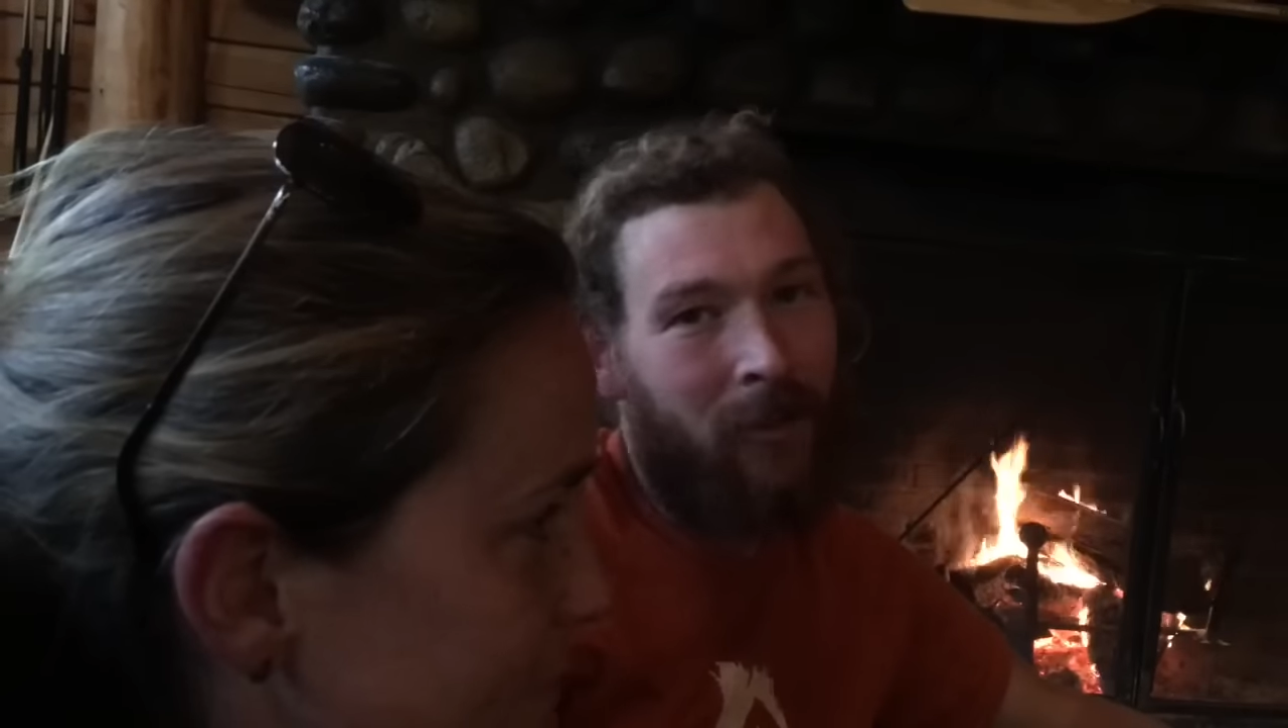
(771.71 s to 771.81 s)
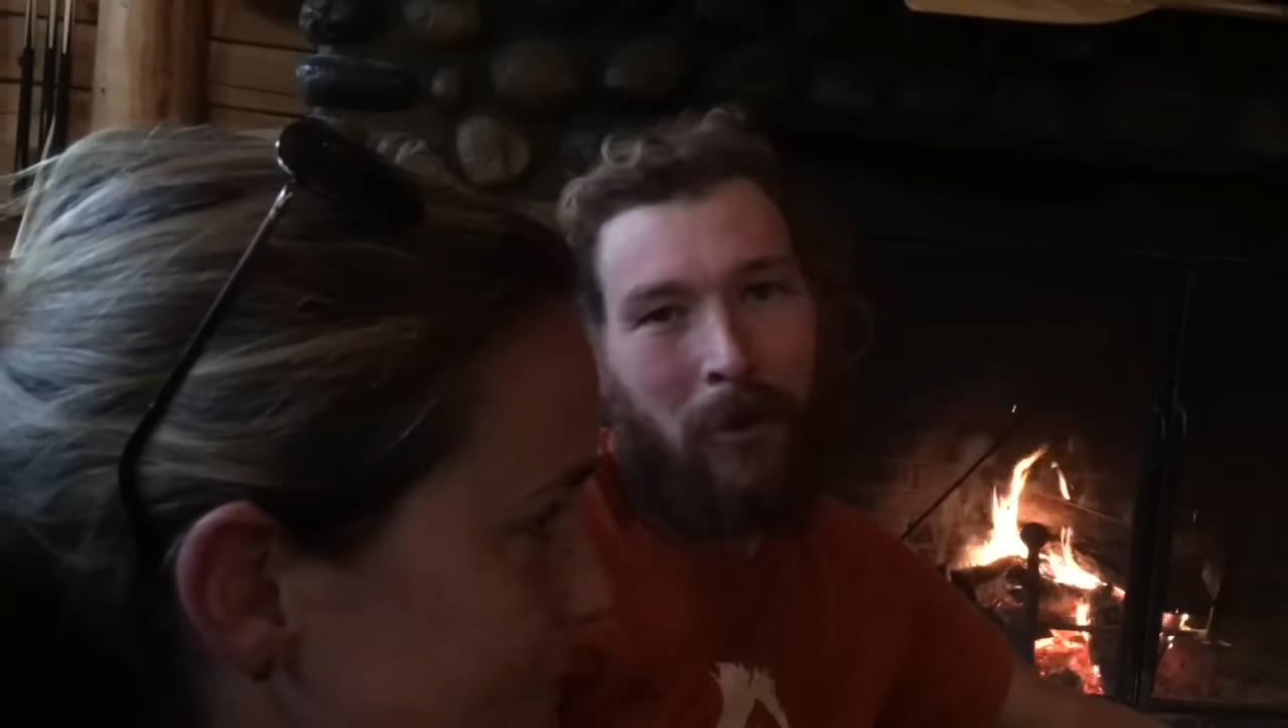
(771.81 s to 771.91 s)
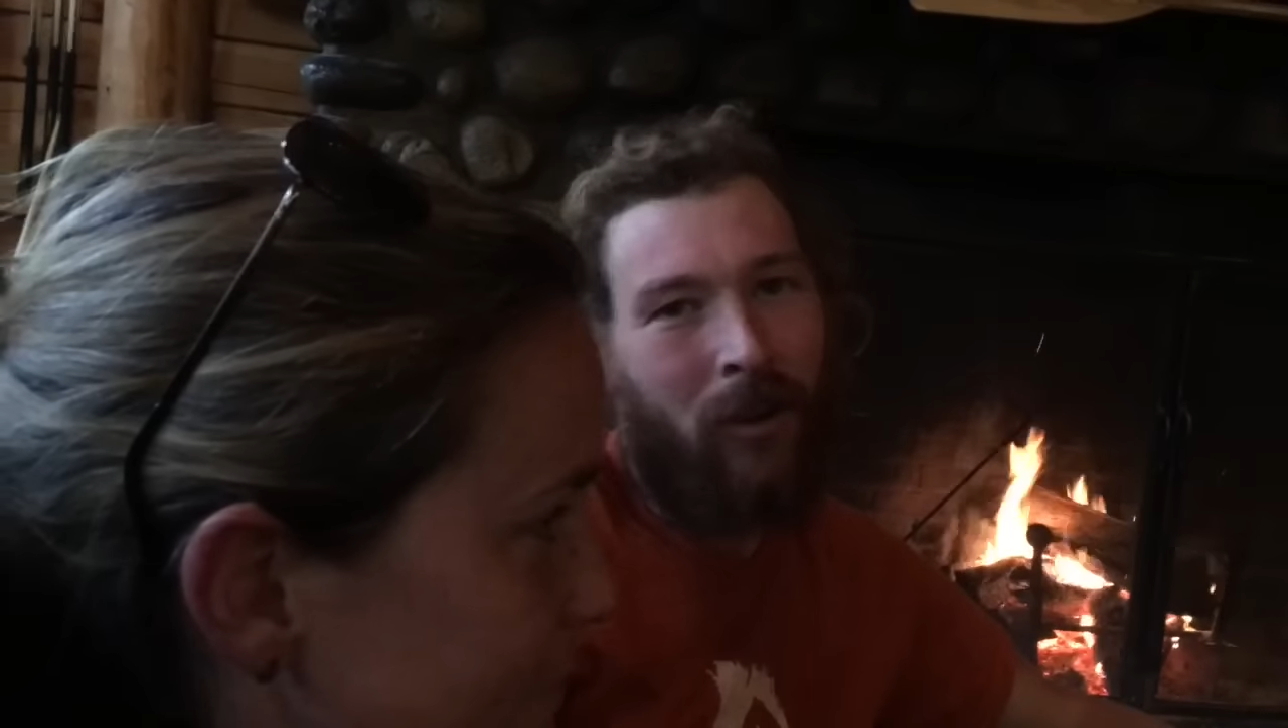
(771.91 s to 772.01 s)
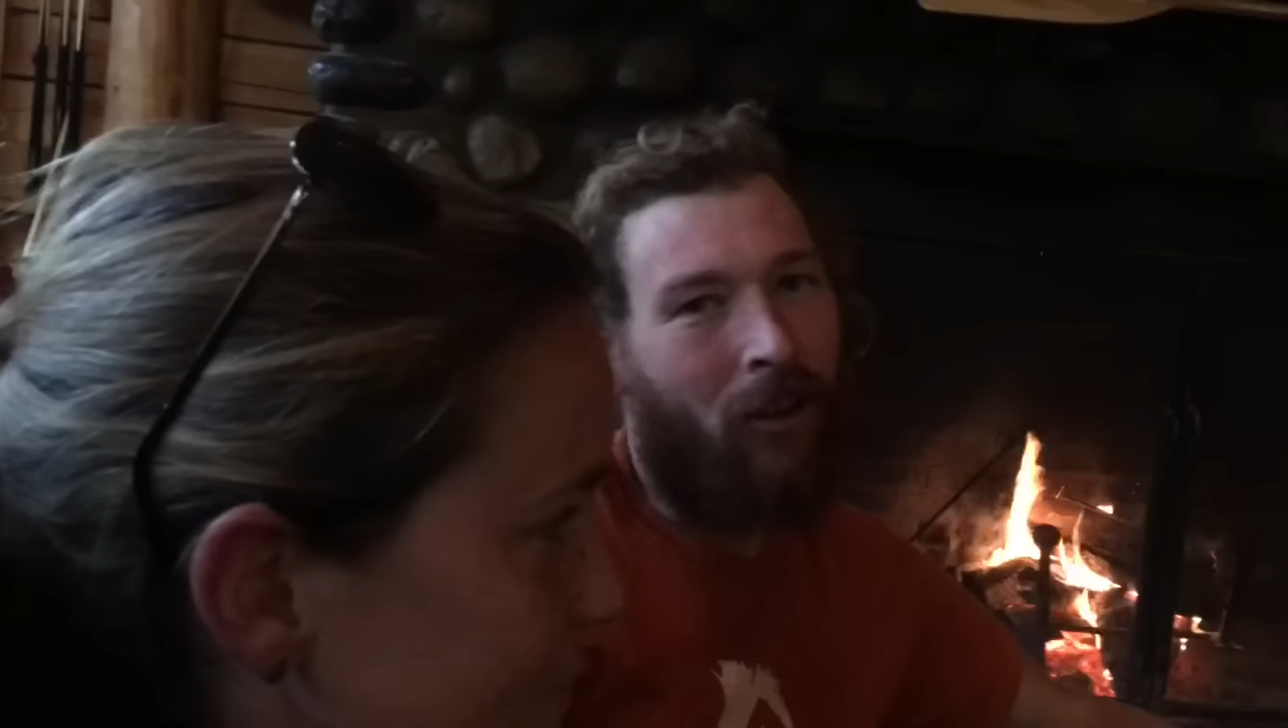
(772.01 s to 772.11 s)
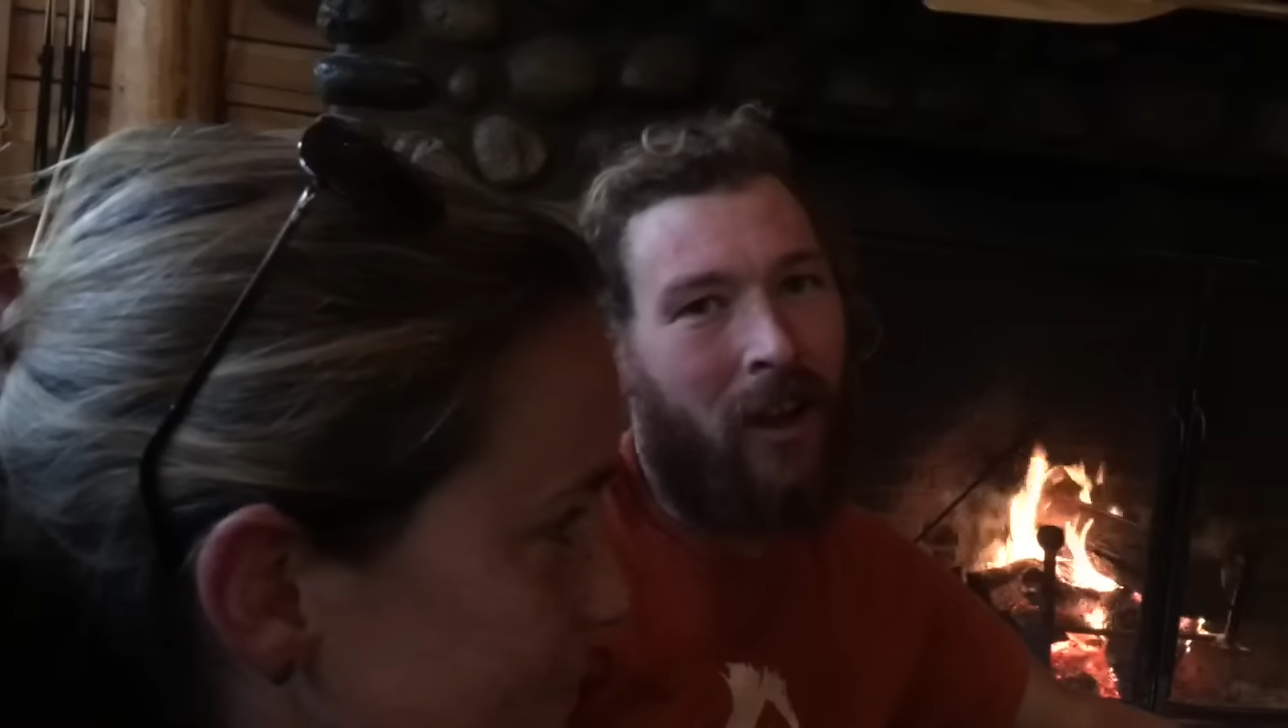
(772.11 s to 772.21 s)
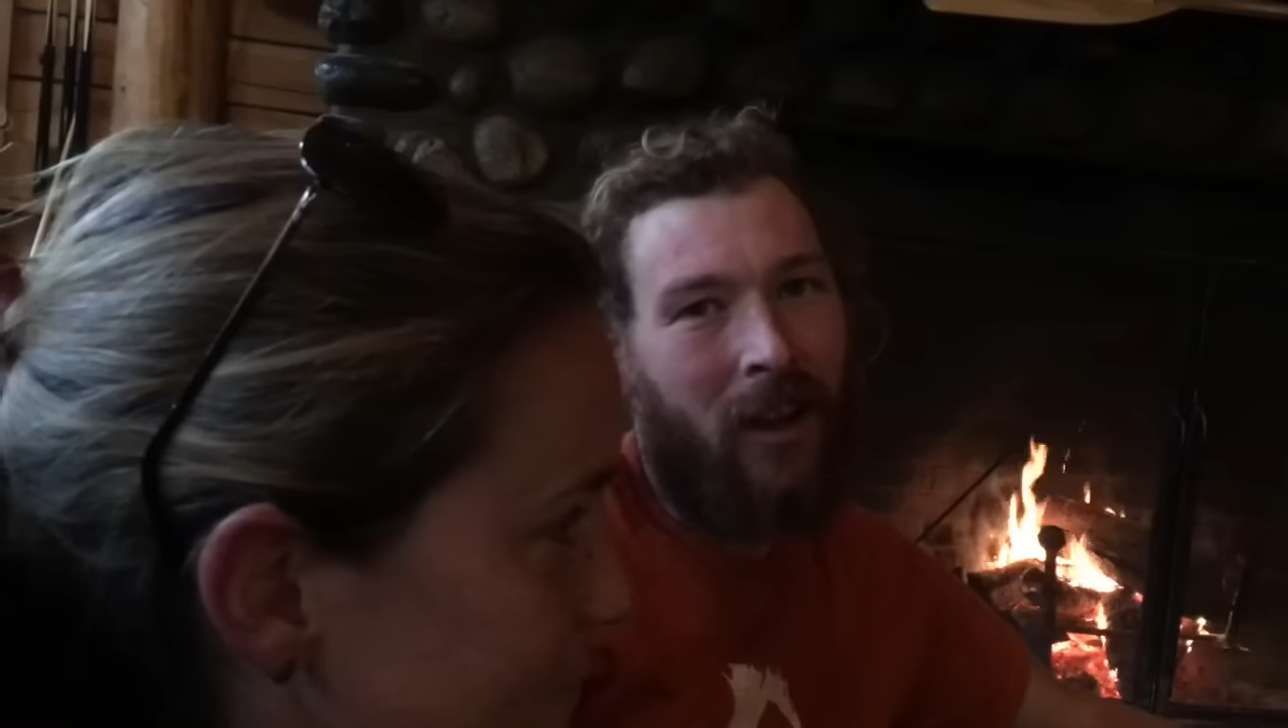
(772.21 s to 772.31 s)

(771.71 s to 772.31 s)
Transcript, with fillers: it's been great,